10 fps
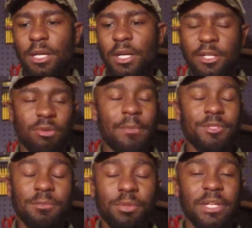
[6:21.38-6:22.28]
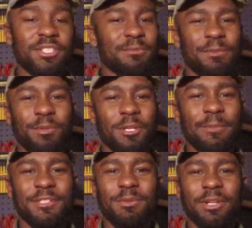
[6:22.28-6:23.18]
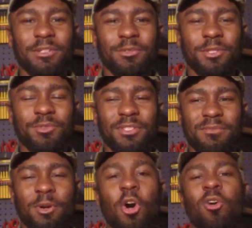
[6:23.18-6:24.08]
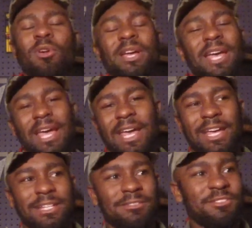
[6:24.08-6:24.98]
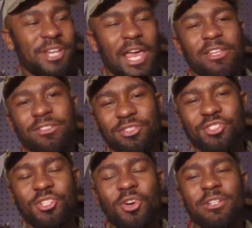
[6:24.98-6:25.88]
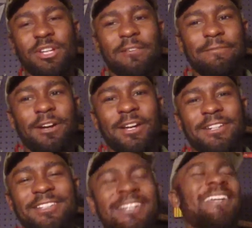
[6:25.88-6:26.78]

Uh, and complaints, send me a PM, I'll see what I can do to address them. Oh, and sadly at this show I did not find,